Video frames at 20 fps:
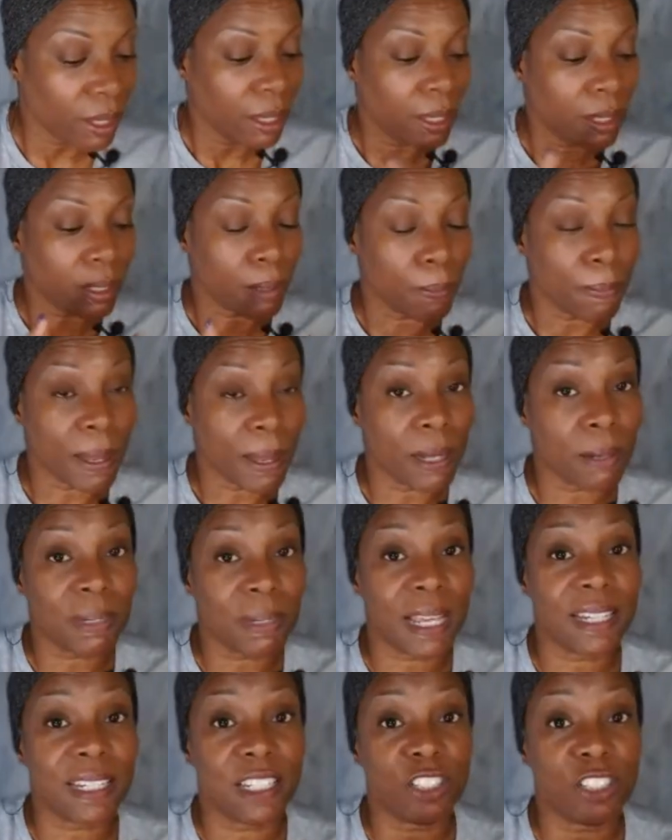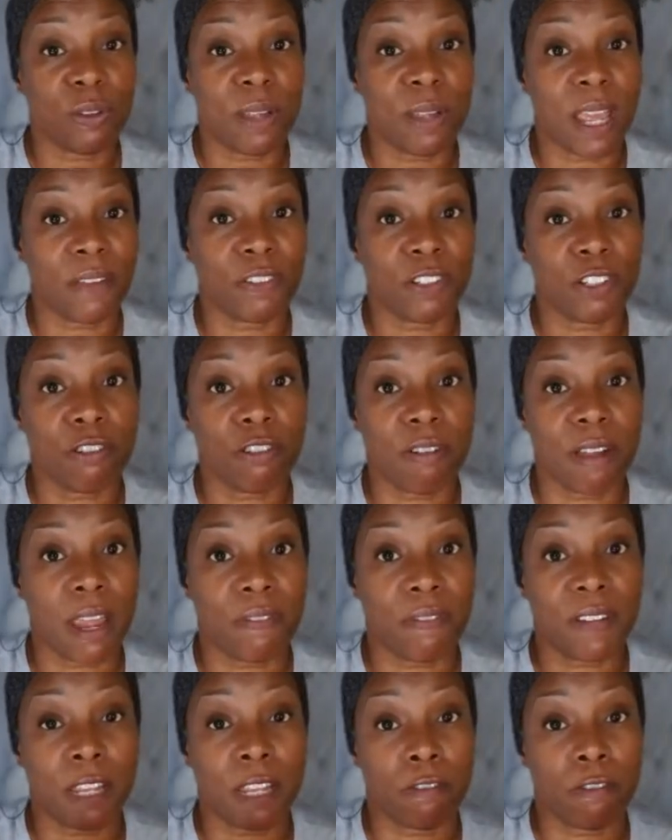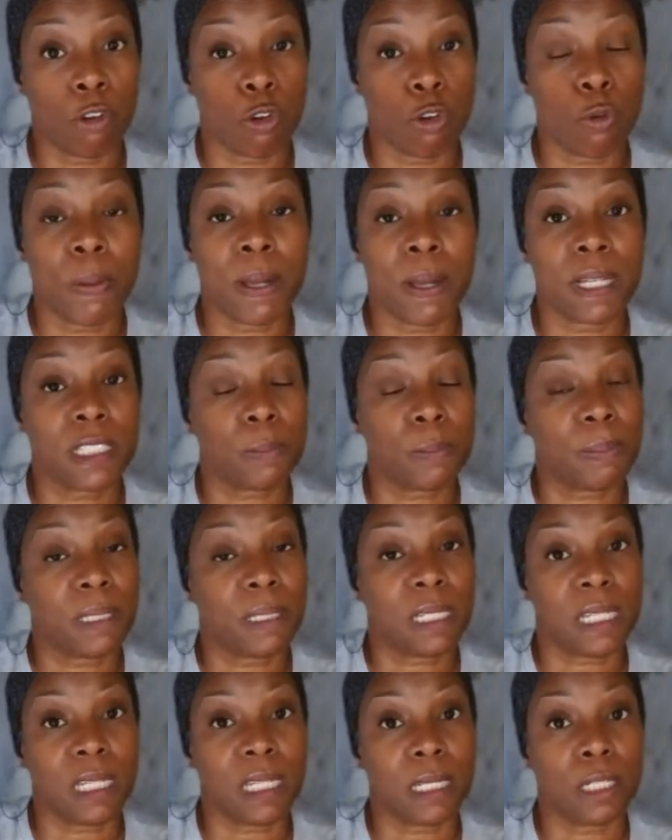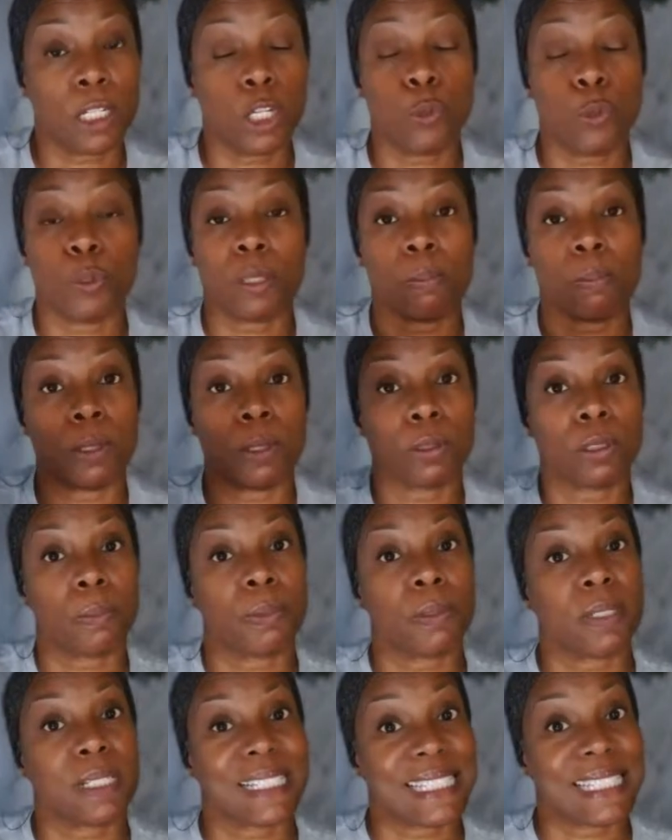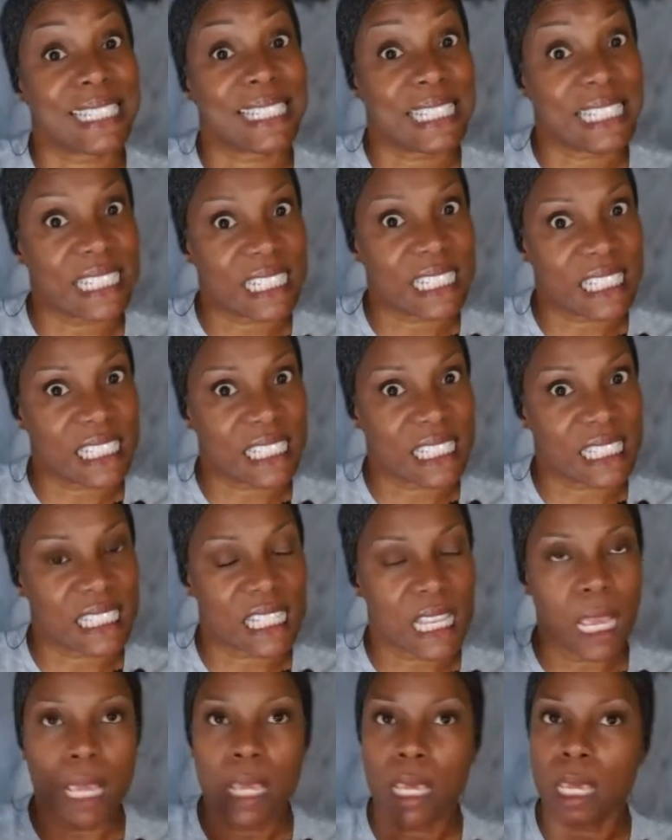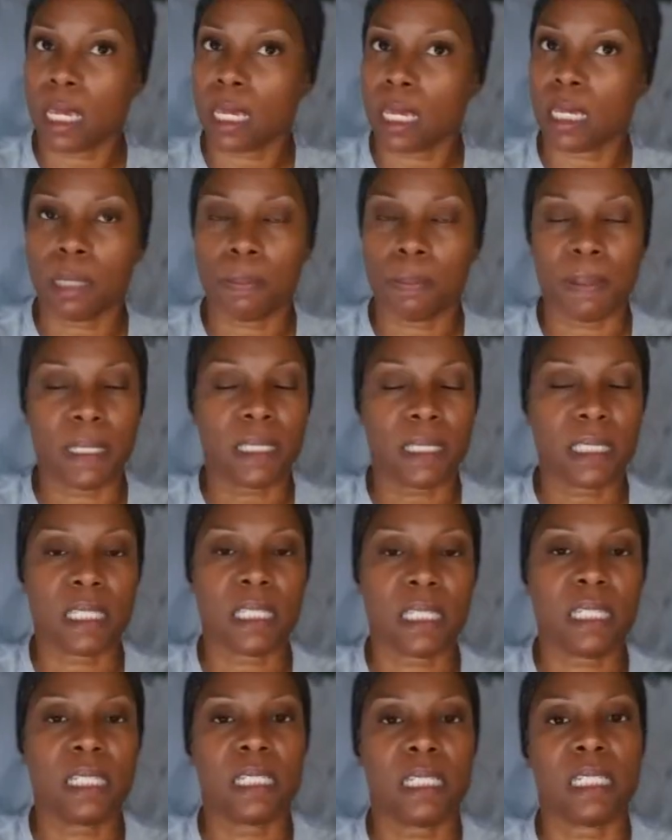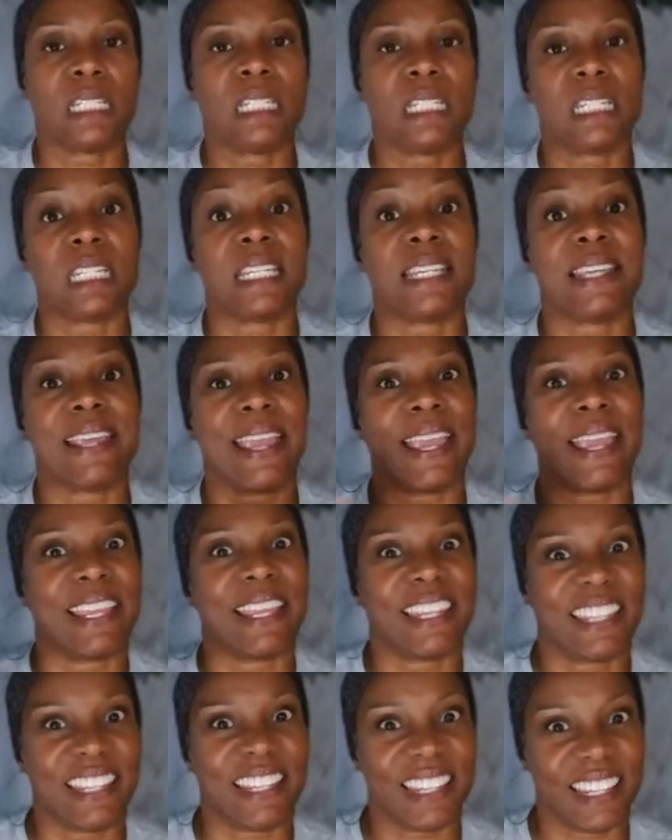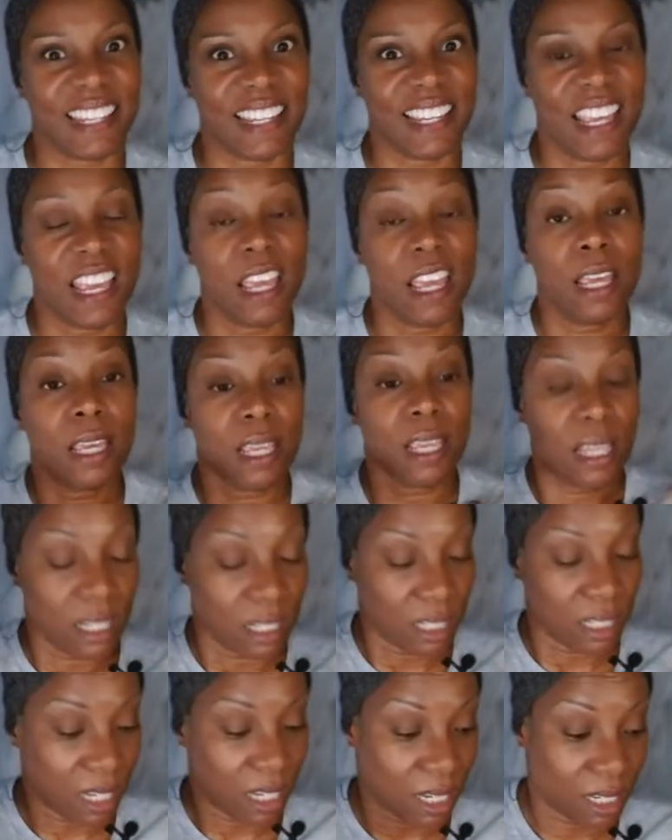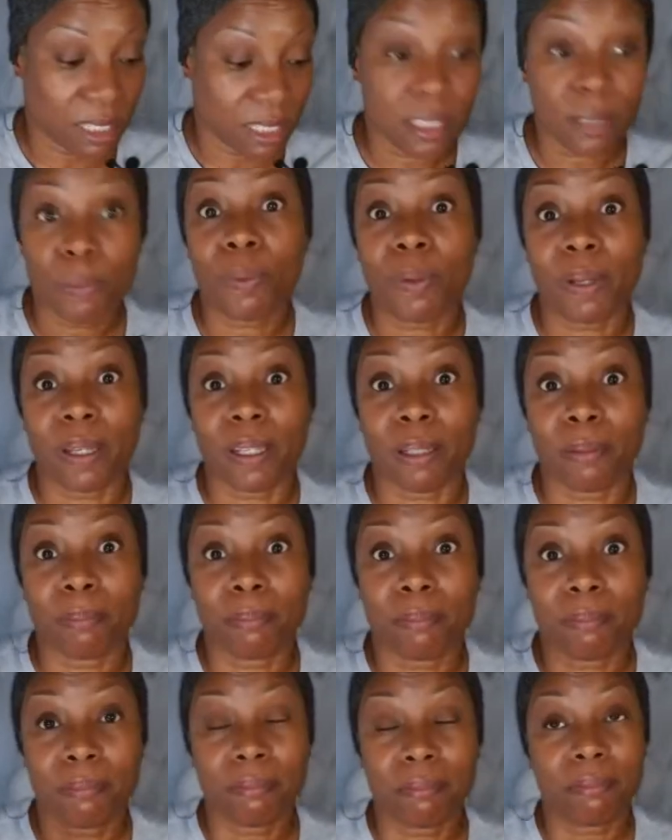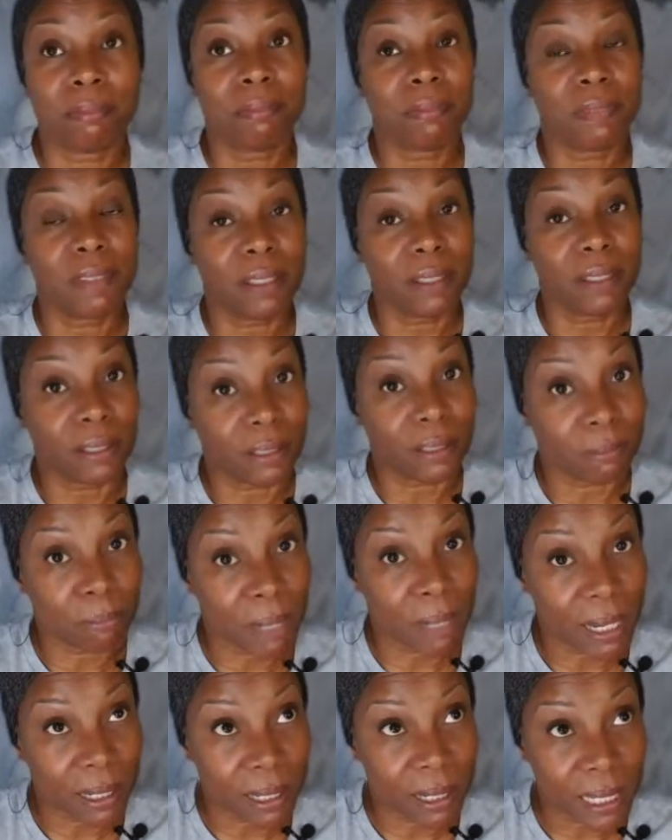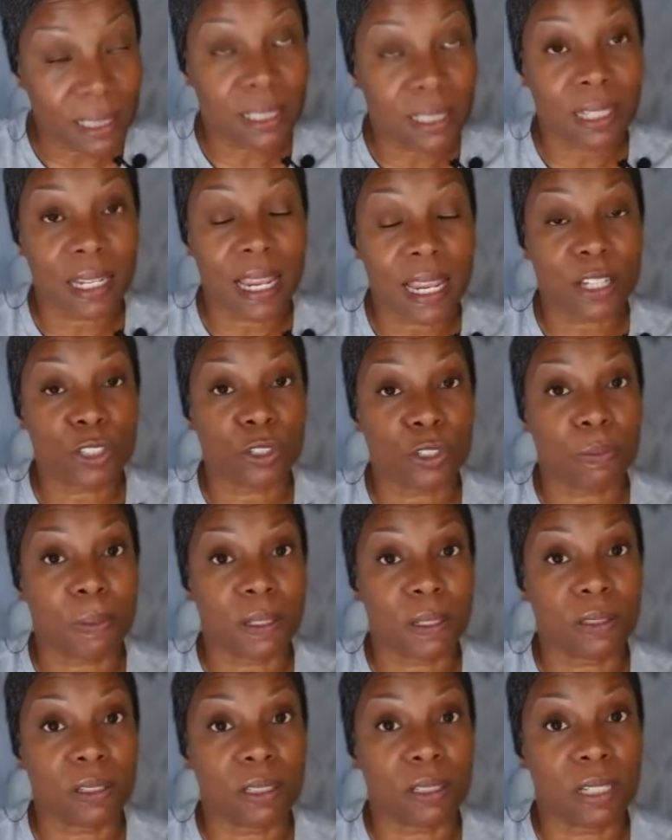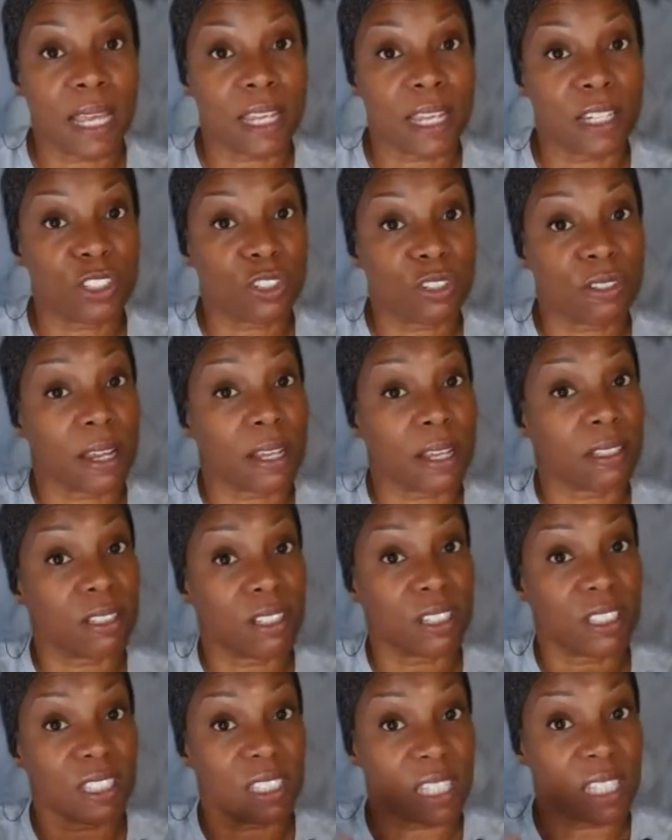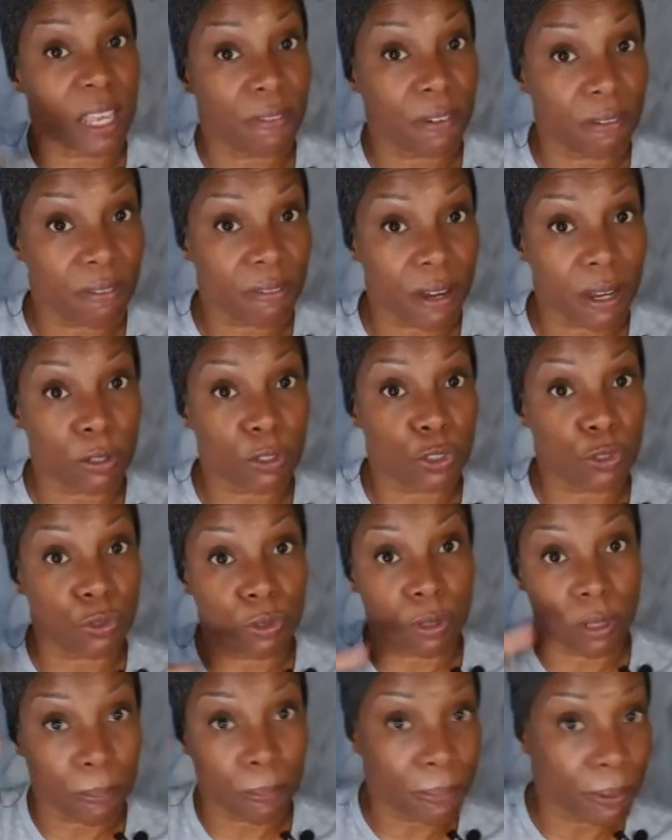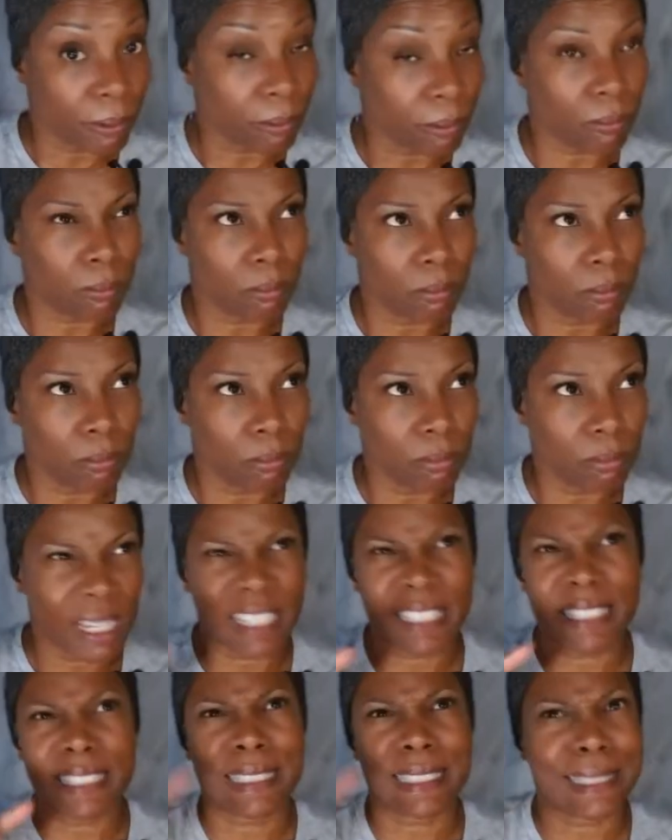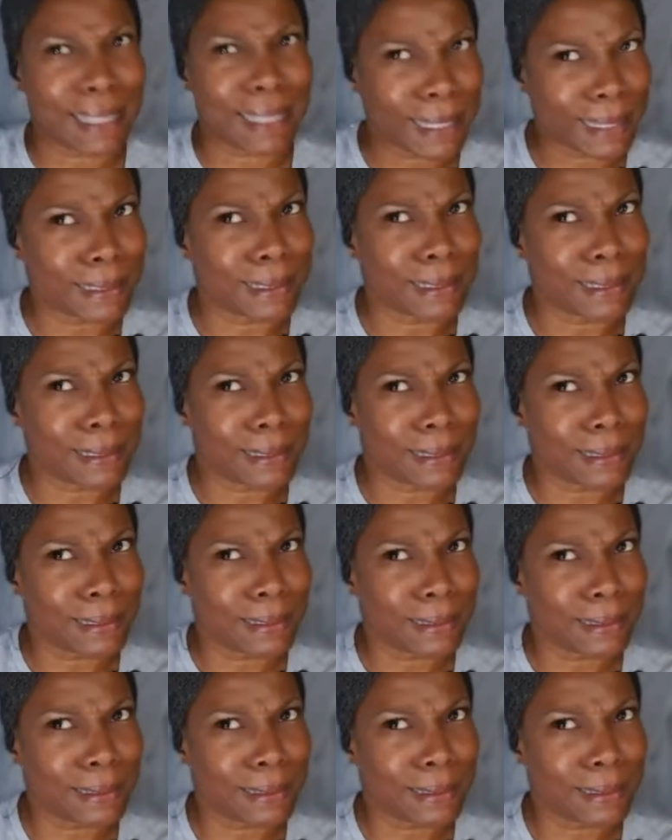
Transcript: The bottom line is you have to craft a robust plan with multiple contingencies. A, B, C, D, E, and E. Here's the point. My next to the last trip I took last year, I took 7 round trip, six